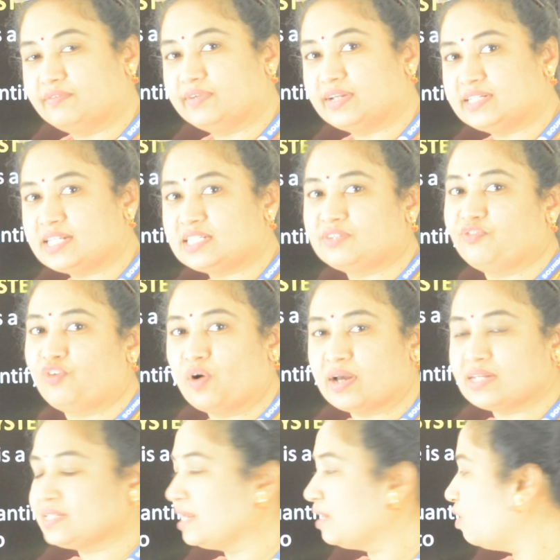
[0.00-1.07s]
just
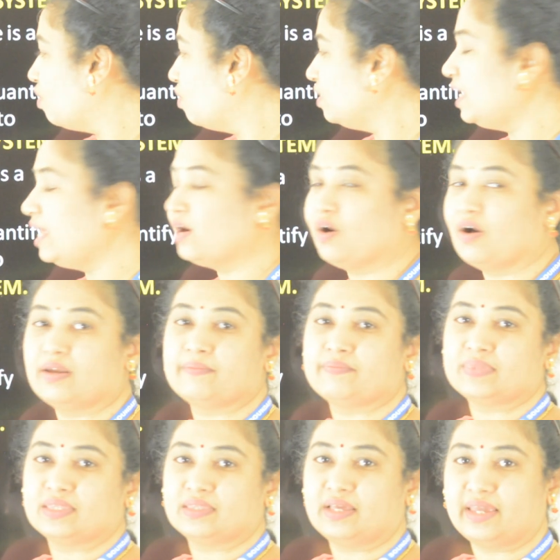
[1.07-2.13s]
focusing only on
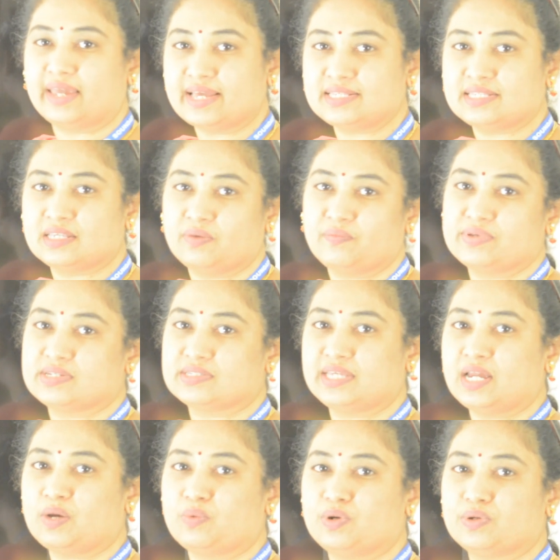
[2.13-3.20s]
the S, which is
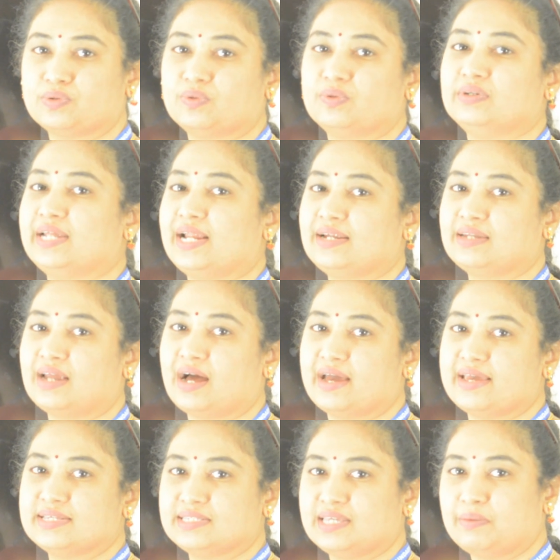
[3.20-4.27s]
equal to delta
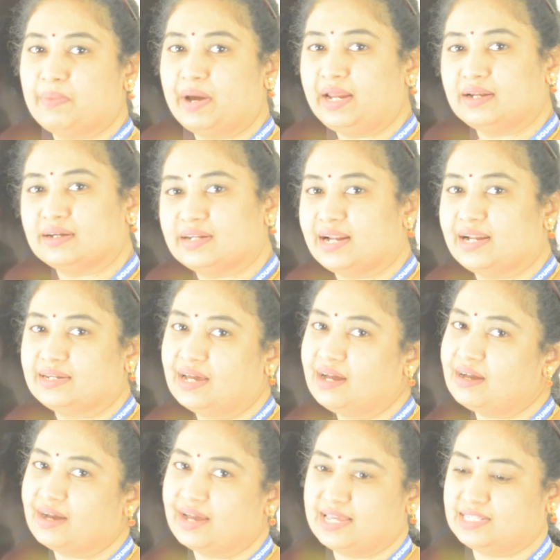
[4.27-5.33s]
IC by delta
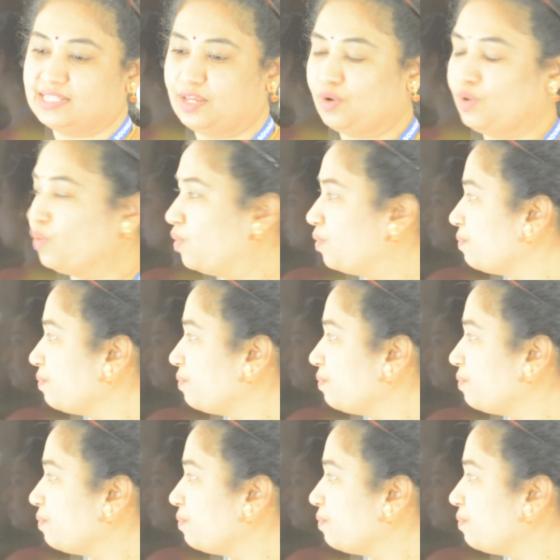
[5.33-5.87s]
ICO.